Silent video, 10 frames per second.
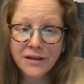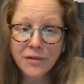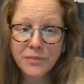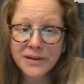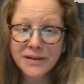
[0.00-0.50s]

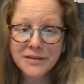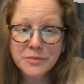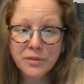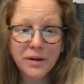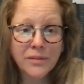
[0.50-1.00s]
our
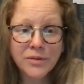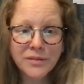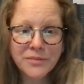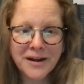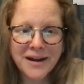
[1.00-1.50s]
biggest
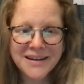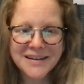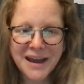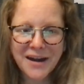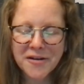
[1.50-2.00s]
problem right
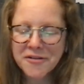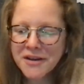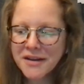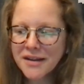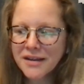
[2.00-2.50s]
now
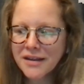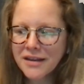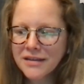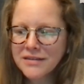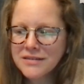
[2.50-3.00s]

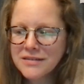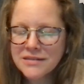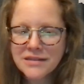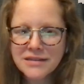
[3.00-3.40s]
is